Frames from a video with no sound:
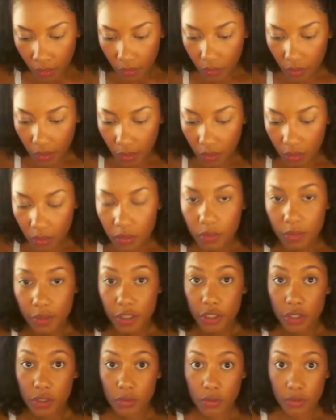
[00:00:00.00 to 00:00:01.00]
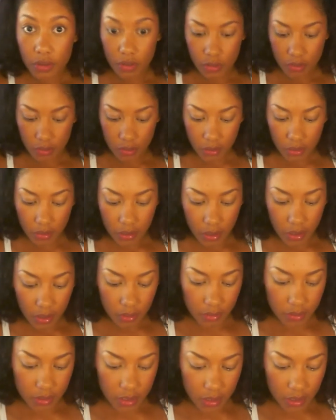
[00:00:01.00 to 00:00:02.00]
You can always use the
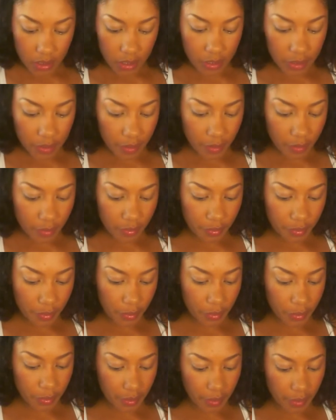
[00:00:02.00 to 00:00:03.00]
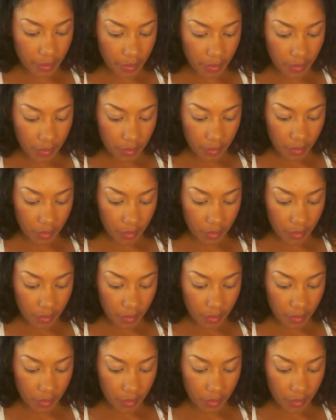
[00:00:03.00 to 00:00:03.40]
concealer for